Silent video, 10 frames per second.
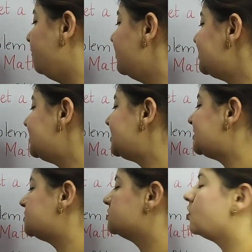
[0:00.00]

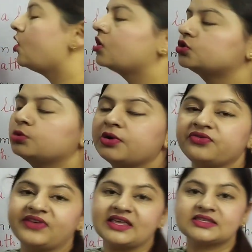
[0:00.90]
visited
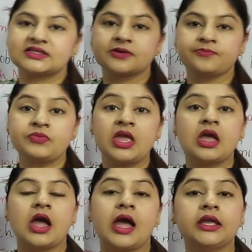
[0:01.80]
Oktoberfest.
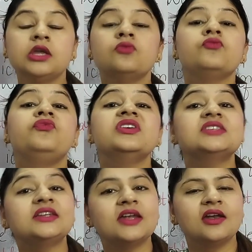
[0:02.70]
I
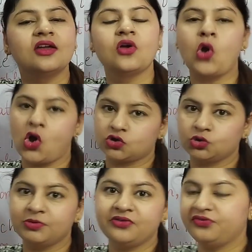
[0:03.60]
visited
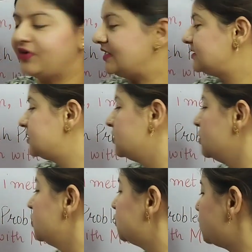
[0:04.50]
Oktoberfest.
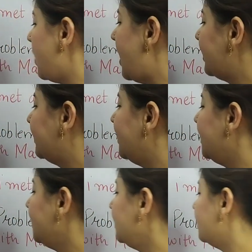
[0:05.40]
So
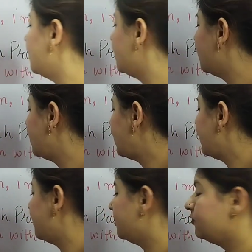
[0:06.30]
again
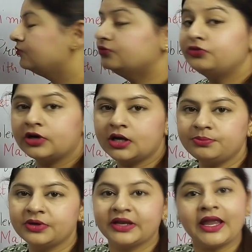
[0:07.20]

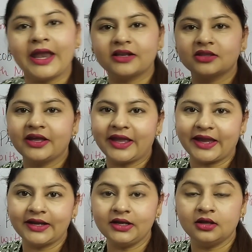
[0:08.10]
verb at the
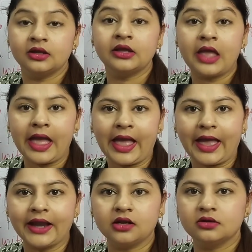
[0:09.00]
end
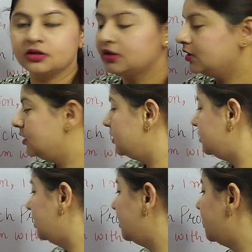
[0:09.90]
and
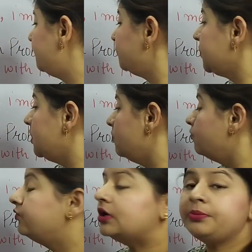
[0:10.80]
the
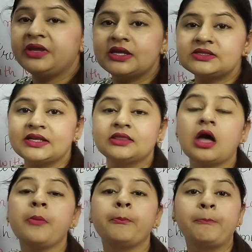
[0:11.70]
verb is in
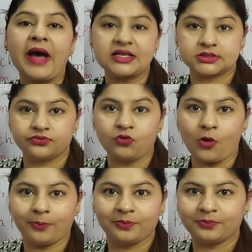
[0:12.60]
the past
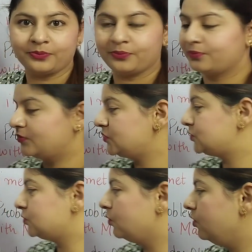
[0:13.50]
form.
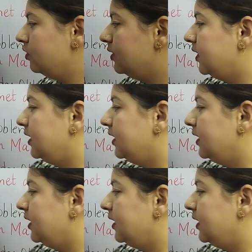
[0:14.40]
So